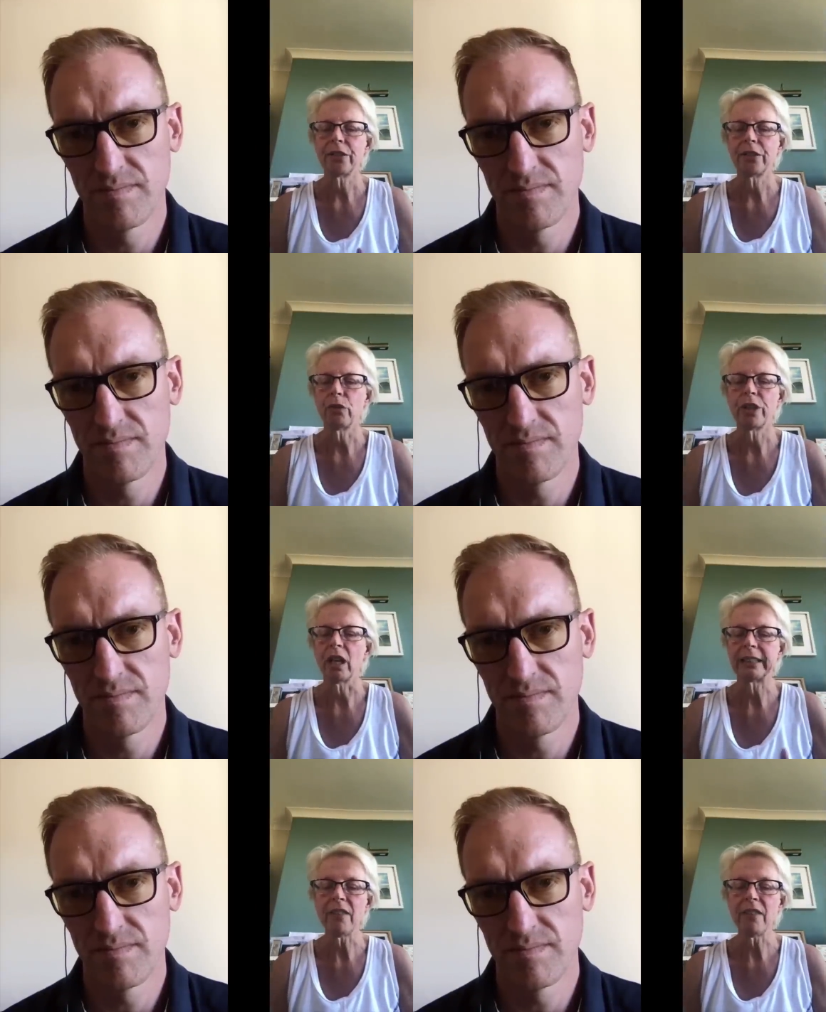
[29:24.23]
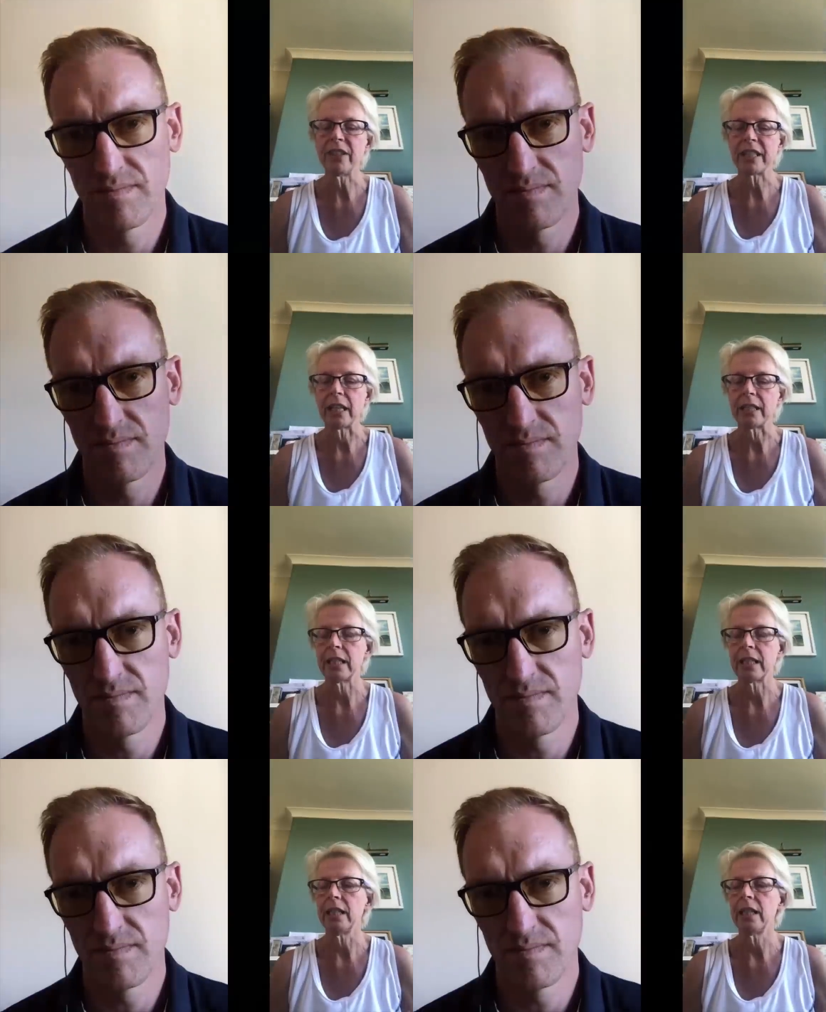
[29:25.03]
Speaker 1: So as David said
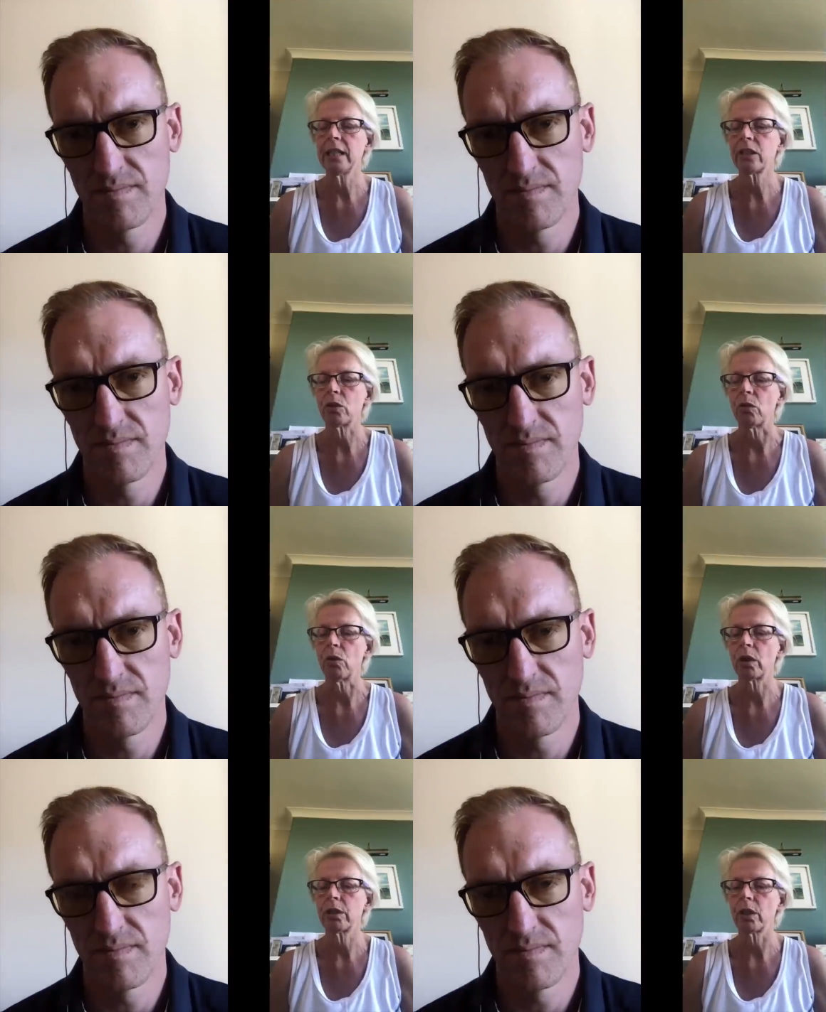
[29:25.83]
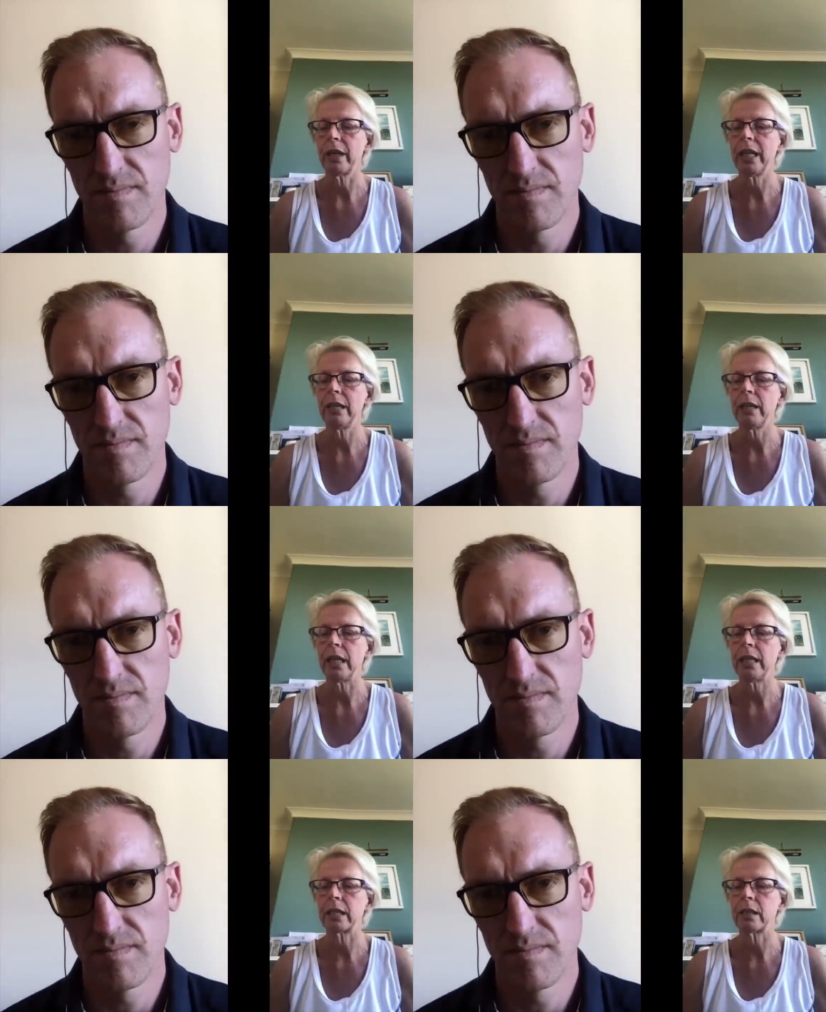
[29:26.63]
in, in his talk, so he,
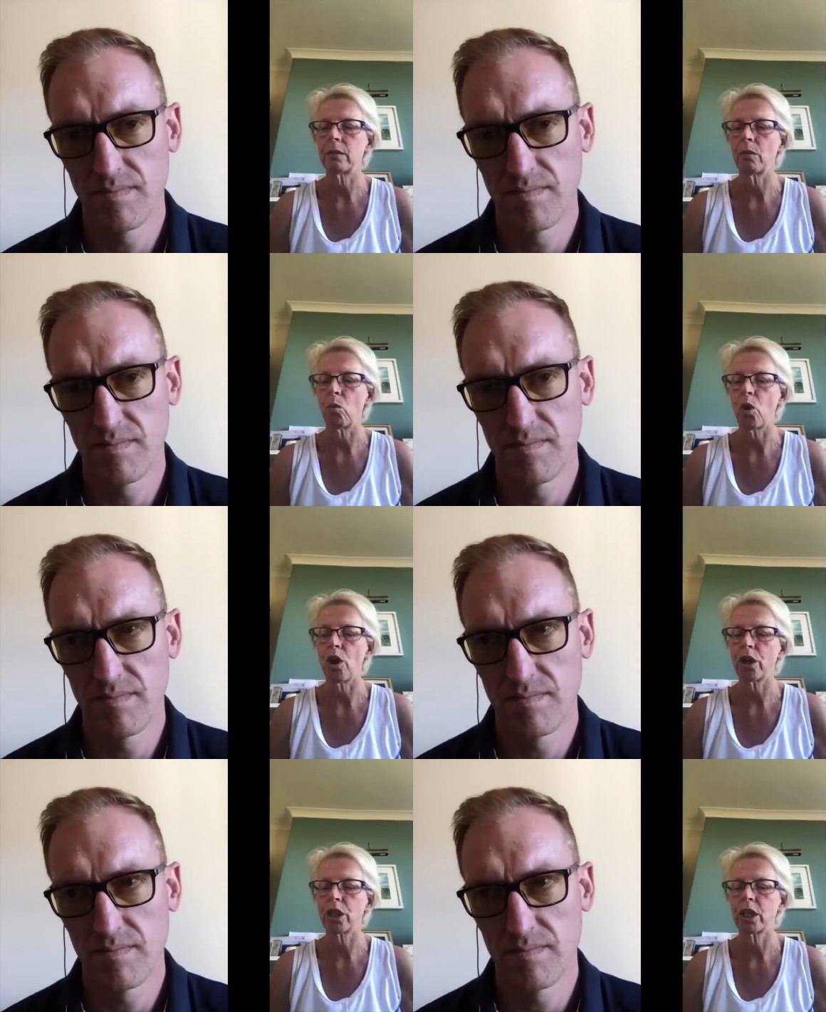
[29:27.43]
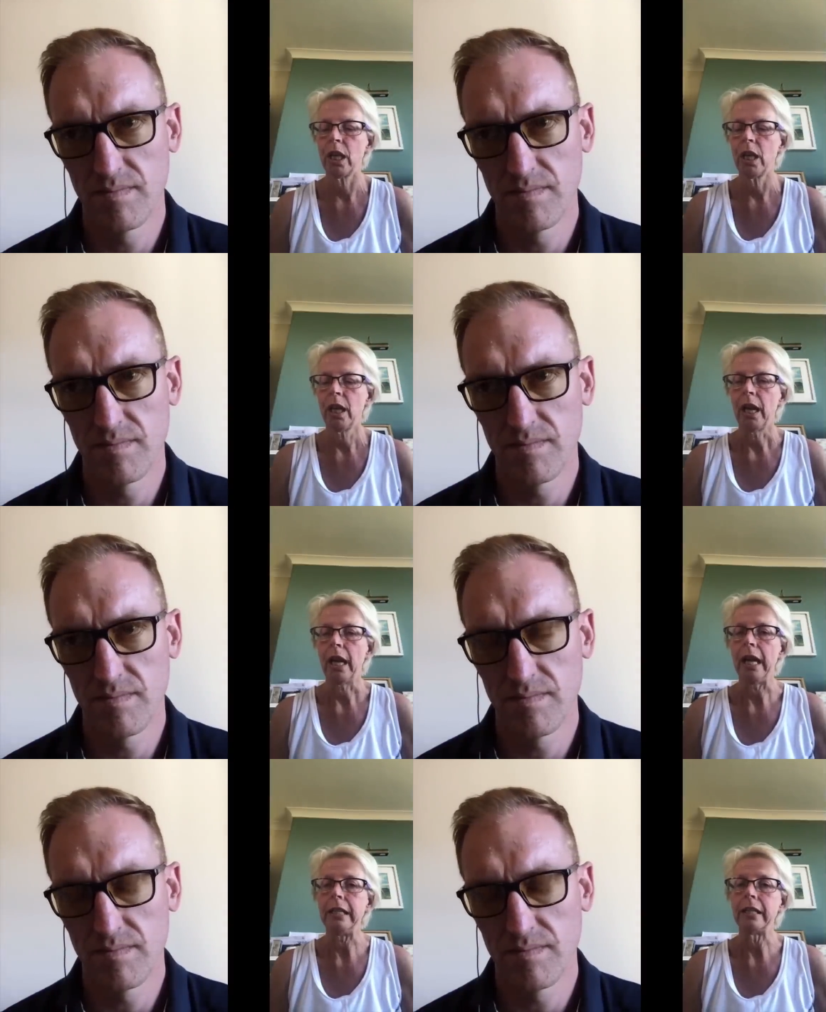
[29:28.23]
he's worked
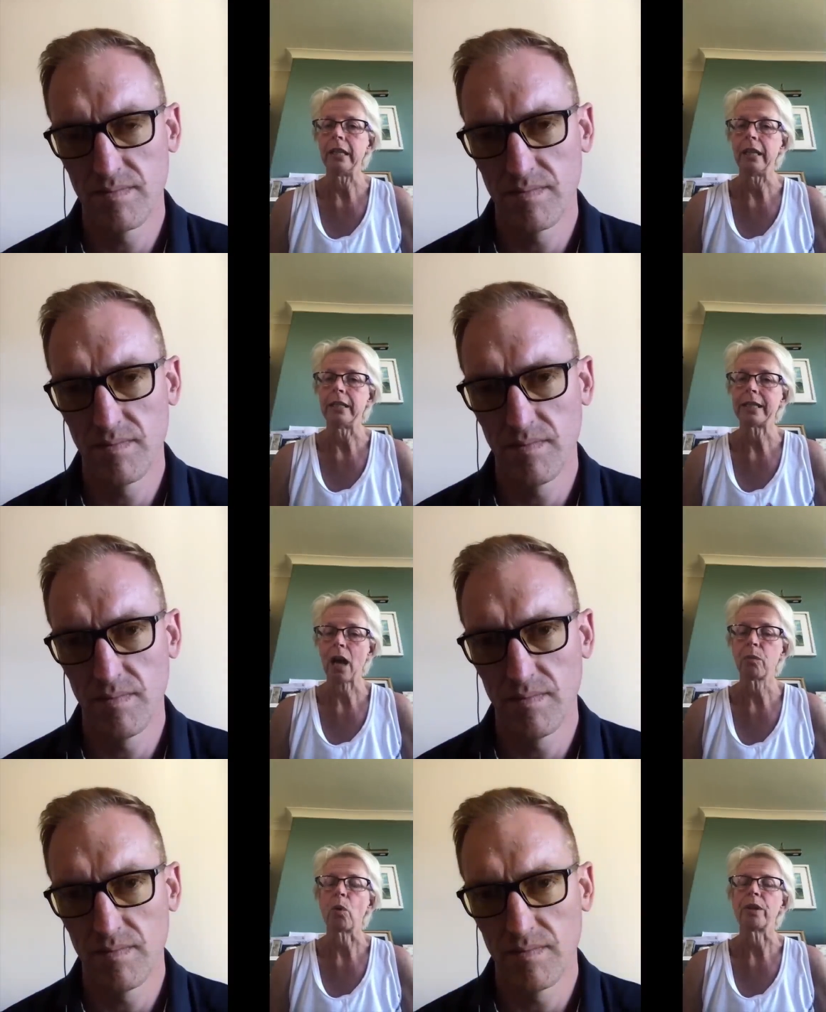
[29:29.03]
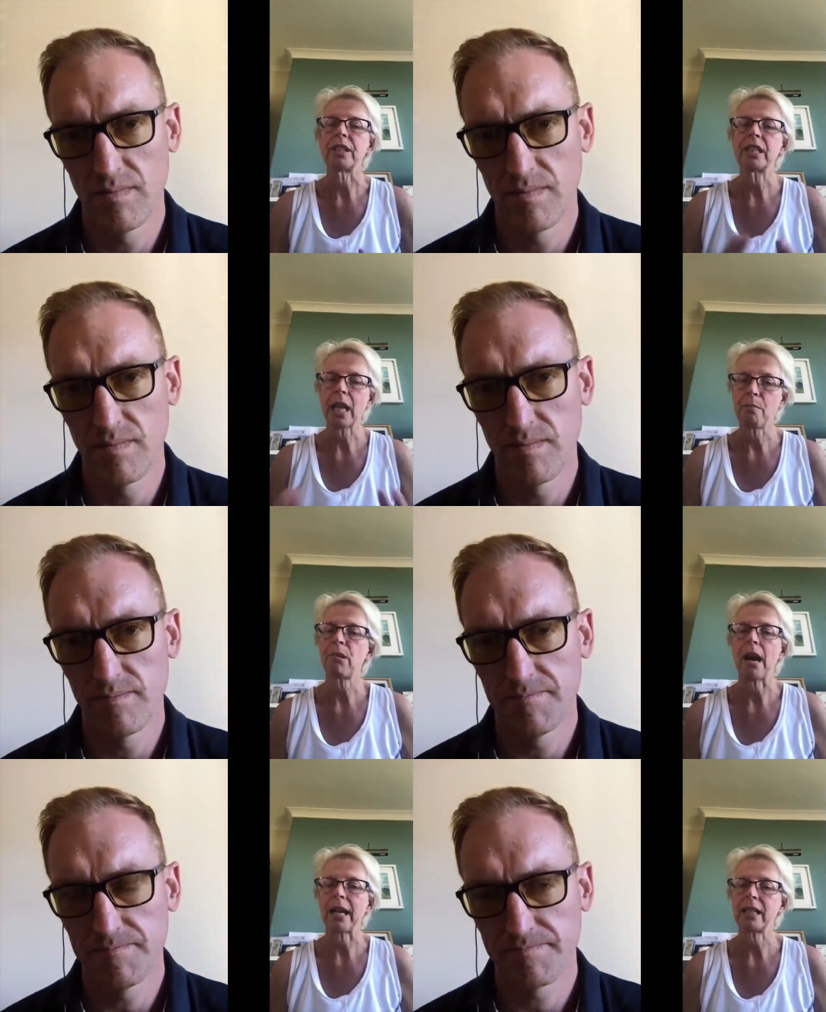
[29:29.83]
in, in Southport in the same
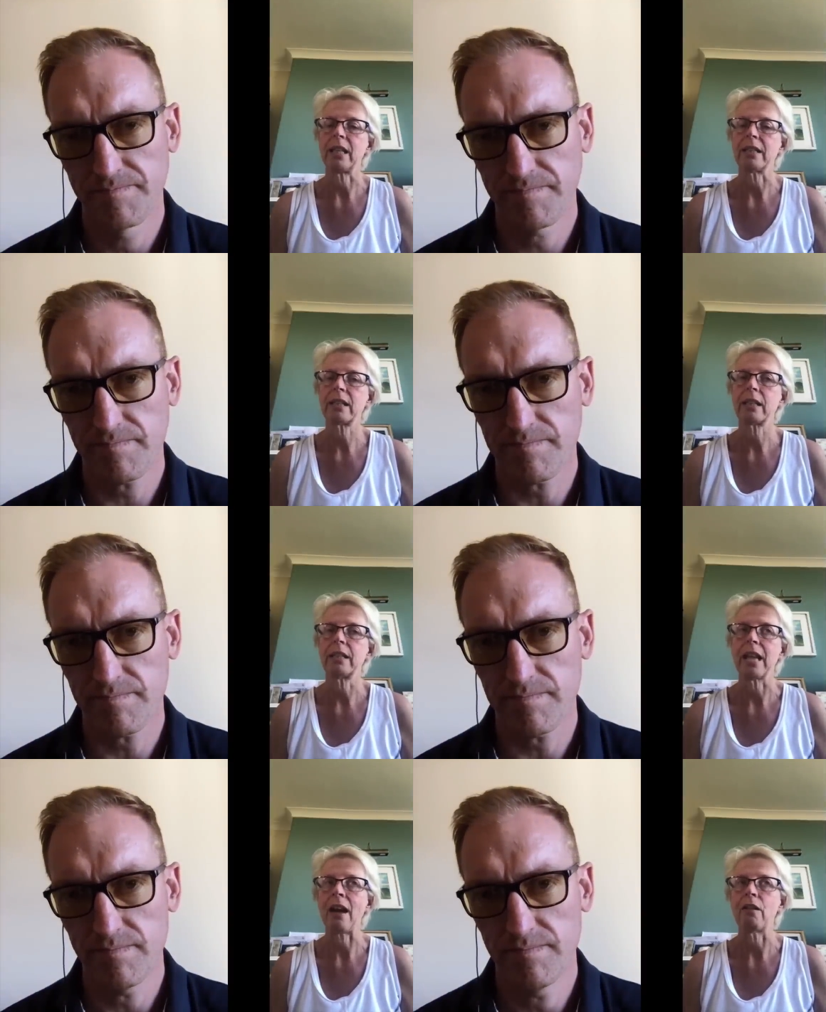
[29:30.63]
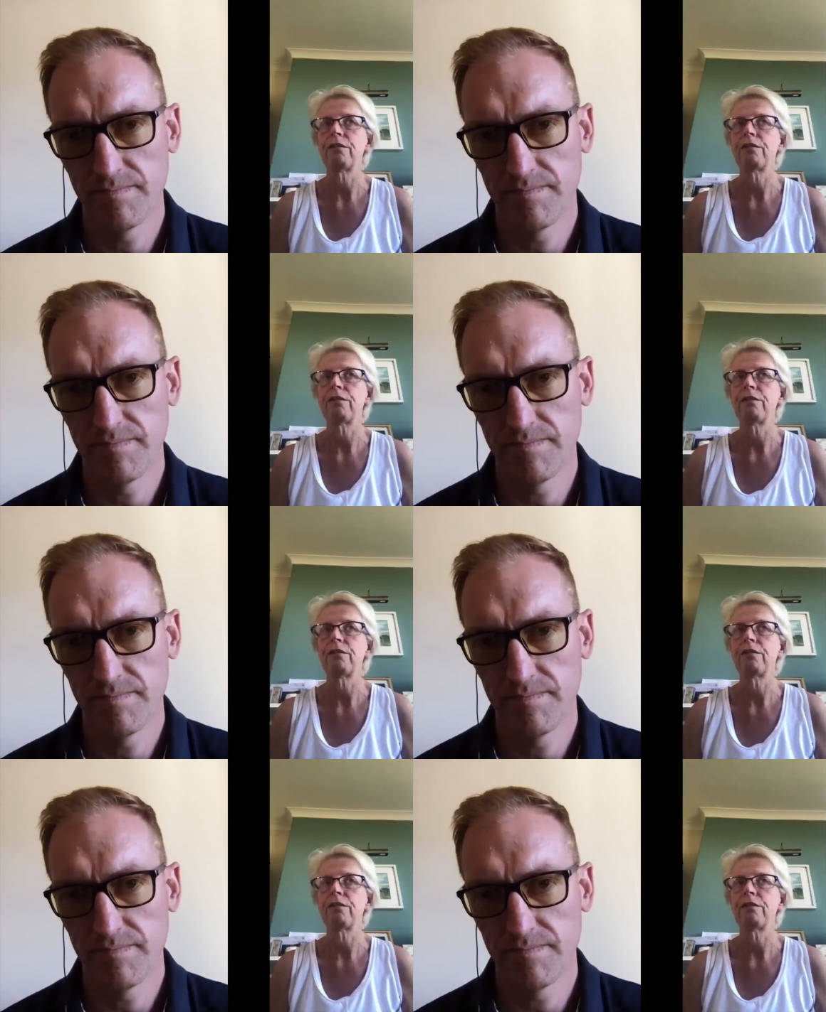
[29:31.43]
practice now